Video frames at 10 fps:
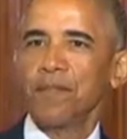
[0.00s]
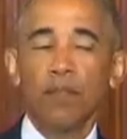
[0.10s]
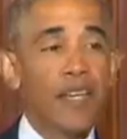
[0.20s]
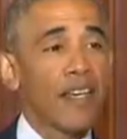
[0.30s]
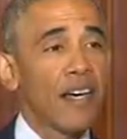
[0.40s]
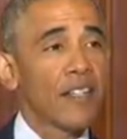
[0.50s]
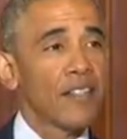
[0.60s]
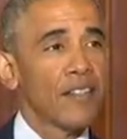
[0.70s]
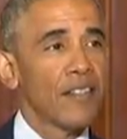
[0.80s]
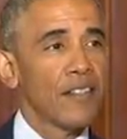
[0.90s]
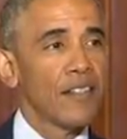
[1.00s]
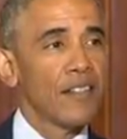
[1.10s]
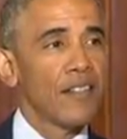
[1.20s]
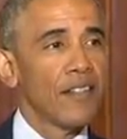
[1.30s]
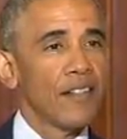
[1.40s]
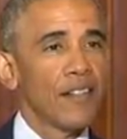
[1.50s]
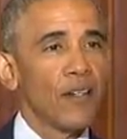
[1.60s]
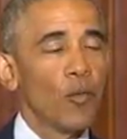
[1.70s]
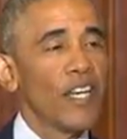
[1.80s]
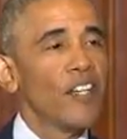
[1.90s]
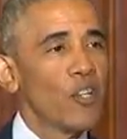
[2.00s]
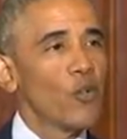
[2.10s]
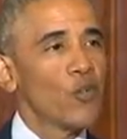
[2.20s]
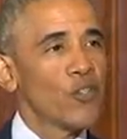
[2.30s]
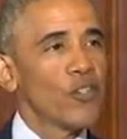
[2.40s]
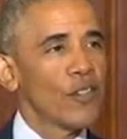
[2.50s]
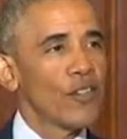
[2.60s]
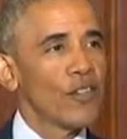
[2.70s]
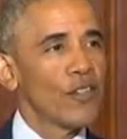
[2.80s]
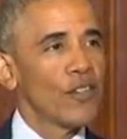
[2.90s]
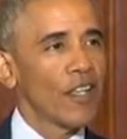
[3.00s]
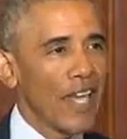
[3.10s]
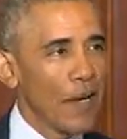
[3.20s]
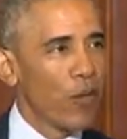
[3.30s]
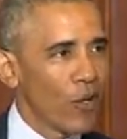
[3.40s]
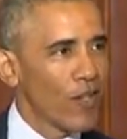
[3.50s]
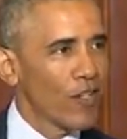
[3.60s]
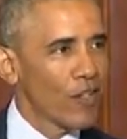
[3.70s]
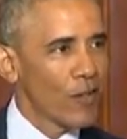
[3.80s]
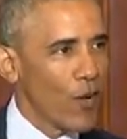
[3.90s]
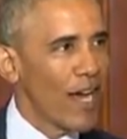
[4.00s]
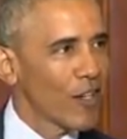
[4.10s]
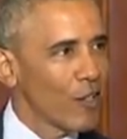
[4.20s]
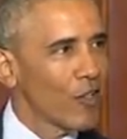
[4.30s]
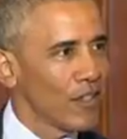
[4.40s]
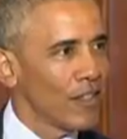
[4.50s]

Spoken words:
because we didn't use the label radical